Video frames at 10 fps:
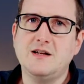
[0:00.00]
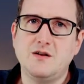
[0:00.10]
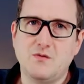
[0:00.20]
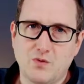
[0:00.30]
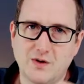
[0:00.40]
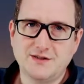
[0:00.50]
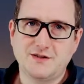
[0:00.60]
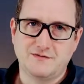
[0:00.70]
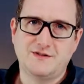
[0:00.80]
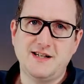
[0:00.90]
Once
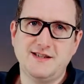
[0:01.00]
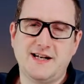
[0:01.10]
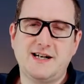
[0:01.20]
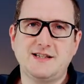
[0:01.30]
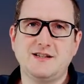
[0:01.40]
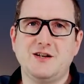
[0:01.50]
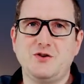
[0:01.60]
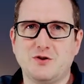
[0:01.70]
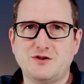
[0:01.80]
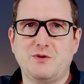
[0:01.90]
you've done that,
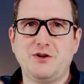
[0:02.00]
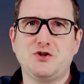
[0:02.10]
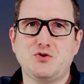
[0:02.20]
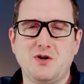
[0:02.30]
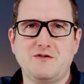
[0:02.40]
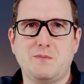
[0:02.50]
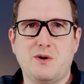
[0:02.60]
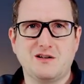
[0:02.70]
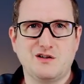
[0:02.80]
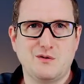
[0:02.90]
you also want to ensure if the
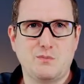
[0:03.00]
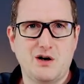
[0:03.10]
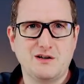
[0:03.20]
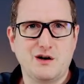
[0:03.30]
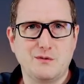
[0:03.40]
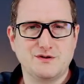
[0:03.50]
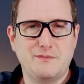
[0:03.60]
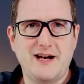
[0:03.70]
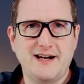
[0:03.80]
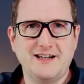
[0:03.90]
pod comes
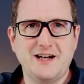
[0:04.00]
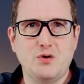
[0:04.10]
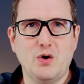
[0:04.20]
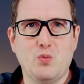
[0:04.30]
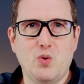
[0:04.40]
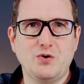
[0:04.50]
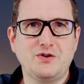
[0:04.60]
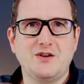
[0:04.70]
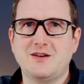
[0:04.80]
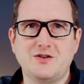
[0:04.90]
back, it
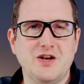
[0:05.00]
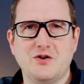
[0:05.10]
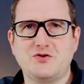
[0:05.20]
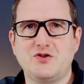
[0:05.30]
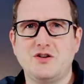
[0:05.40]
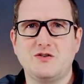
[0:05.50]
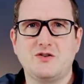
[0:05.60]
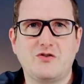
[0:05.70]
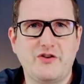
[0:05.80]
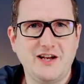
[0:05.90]
won't,
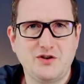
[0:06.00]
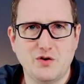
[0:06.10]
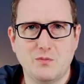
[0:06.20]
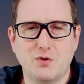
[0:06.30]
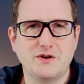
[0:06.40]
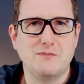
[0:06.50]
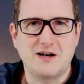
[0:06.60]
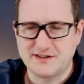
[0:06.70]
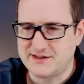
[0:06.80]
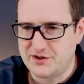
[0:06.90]
create you a
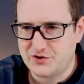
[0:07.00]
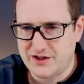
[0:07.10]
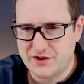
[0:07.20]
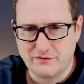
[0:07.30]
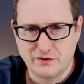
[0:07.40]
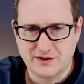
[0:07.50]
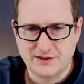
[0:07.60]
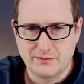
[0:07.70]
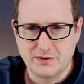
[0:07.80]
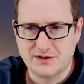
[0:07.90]
multi-master situation, for
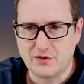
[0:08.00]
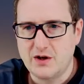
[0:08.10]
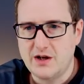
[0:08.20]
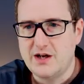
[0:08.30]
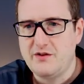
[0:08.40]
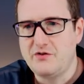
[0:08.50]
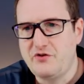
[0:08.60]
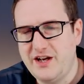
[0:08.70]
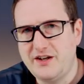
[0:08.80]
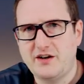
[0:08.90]
example. So the
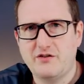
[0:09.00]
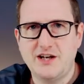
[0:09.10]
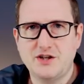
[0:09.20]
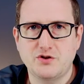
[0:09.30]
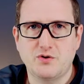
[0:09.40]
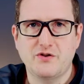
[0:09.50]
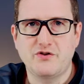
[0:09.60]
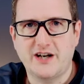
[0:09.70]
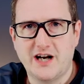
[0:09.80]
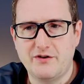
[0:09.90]
reintegration or the
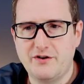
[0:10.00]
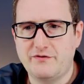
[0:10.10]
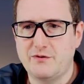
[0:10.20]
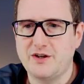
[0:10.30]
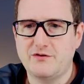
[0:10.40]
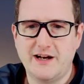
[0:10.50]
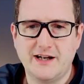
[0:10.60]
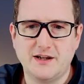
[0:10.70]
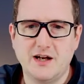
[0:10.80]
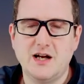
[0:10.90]
recovery from
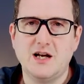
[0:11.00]
degraded